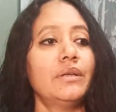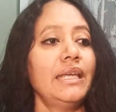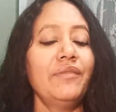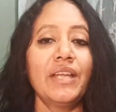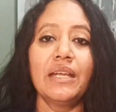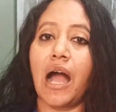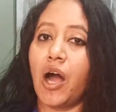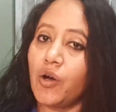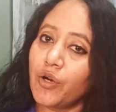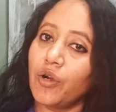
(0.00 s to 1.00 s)
Even
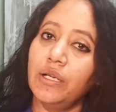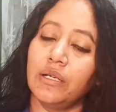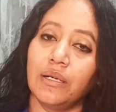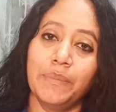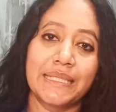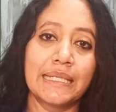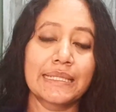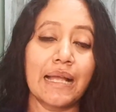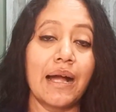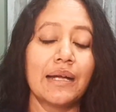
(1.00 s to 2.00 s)
our own
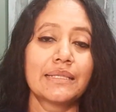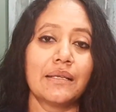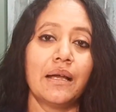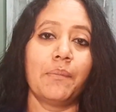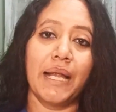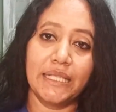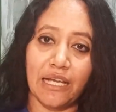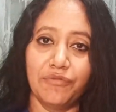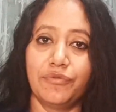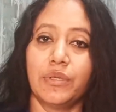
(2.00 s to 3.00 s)
business cards might
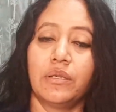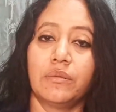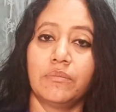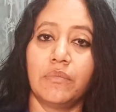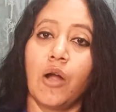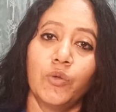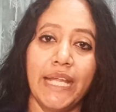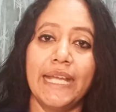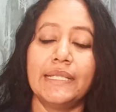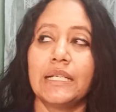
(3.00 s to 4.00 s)
have
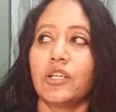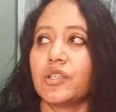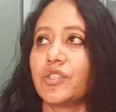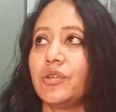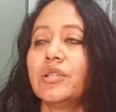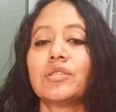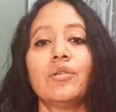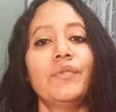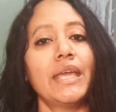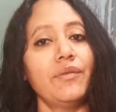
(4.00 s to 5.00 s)
outdated or
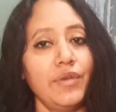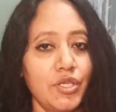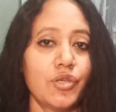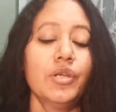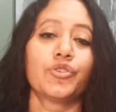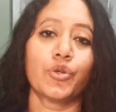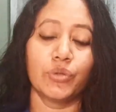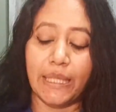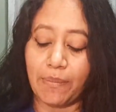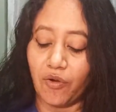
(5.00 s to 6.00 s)
so we should
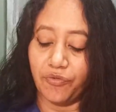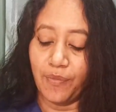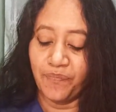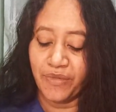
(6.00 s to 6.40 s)
throw them off.